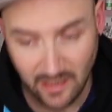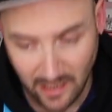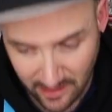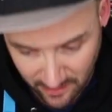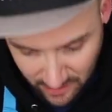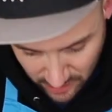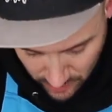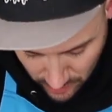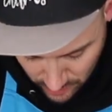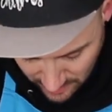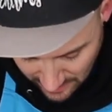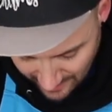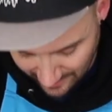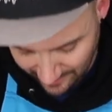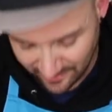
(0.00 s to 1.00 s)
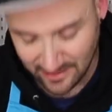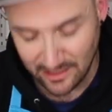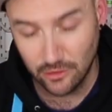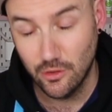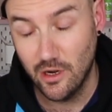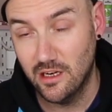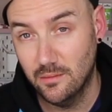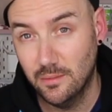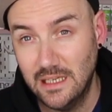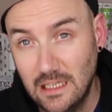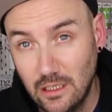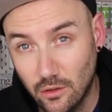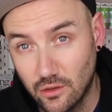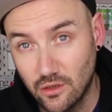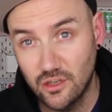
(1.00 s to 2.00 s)
cake that usually has an incredibly
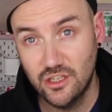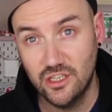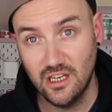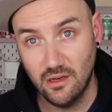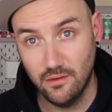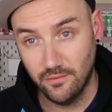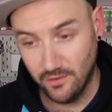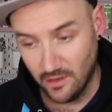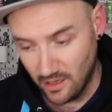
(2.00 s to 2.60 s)
long shelf